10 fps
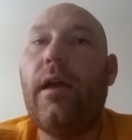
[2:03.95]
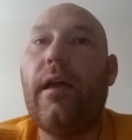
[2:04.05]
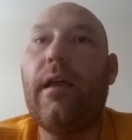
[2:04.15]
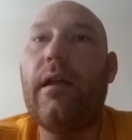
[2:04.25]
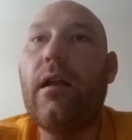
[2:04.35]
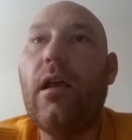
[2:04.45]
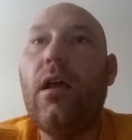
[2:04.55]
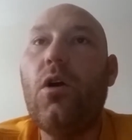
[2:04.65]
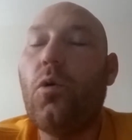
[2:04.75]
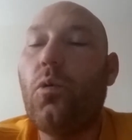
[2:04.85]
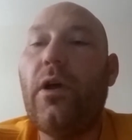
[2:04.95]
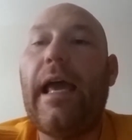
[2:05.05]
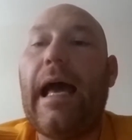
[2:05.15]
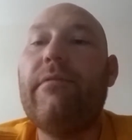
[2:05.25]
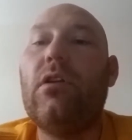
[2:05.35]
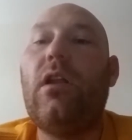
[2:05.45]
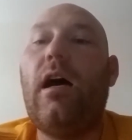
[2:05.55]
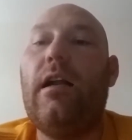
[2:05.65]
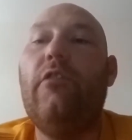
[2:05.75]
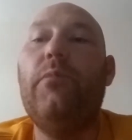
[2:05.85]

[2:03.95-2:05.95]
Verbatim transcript: and we have a lot of